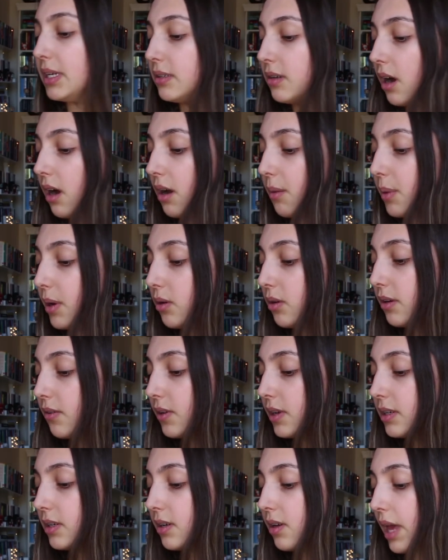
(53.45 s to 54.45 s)
to talk about if
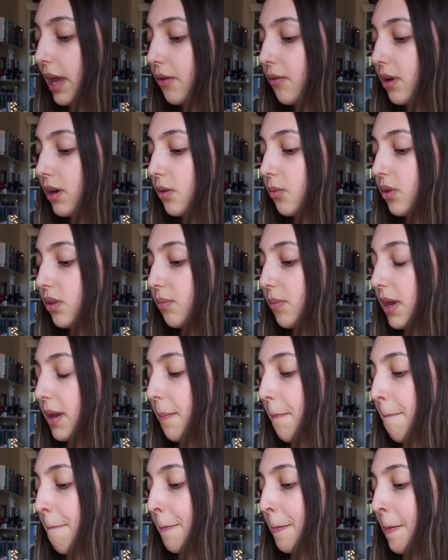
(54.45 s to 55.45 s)
I did a get ready with
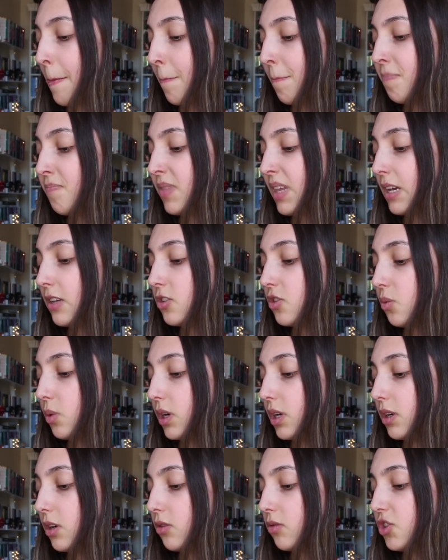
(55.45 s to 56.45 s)
me so we're
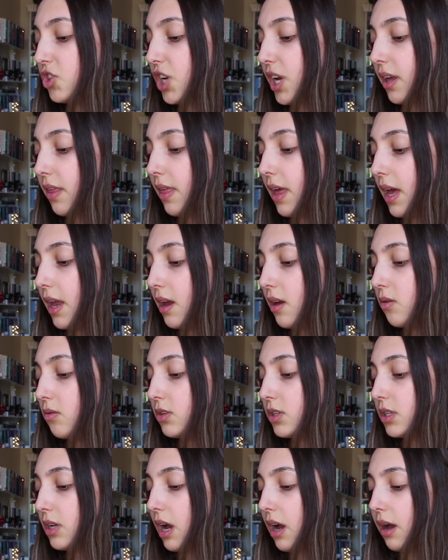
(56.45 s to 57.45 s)
gonna go check that
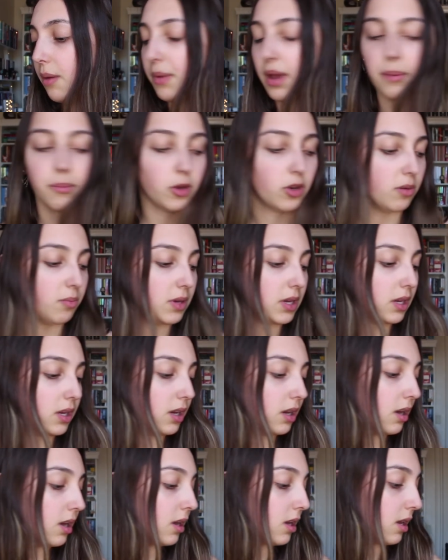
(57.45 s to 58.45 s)
out. Um, I'm gonna
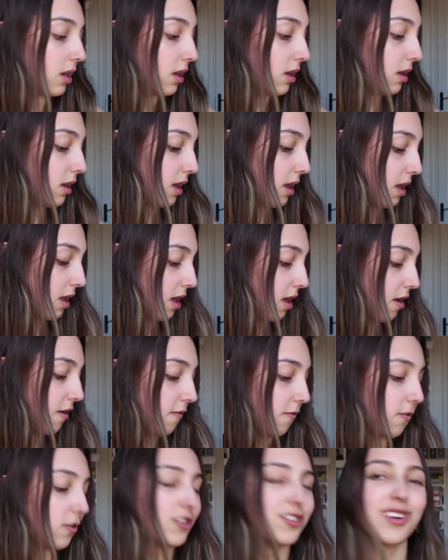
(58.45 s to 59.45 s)
be
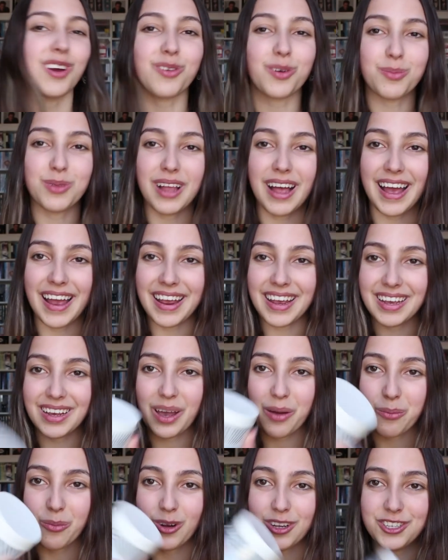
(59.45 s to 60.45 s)
first off applying
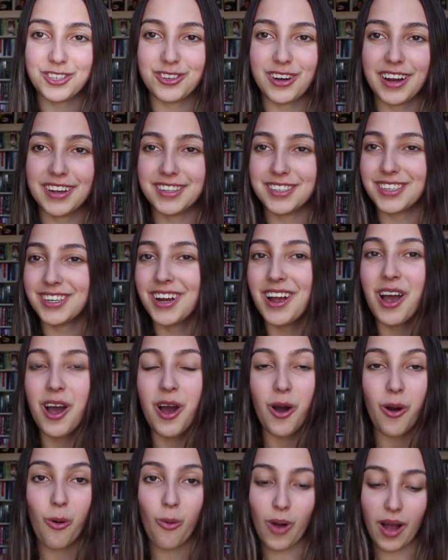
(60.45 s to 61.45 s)
moisturizer
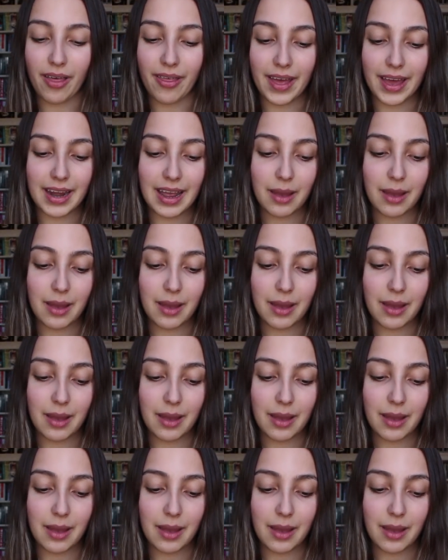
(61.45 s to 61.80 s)
while that